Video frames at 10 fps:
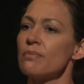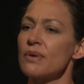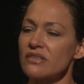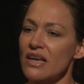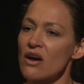
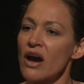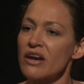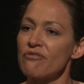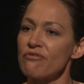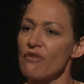because that kind
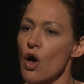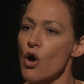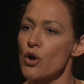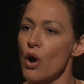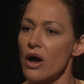of
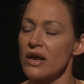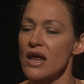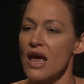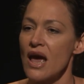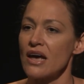flowed on
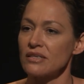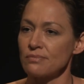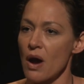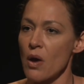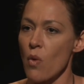mm-hmm. as
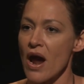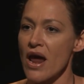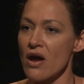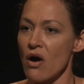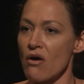my
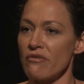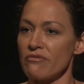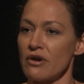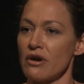way of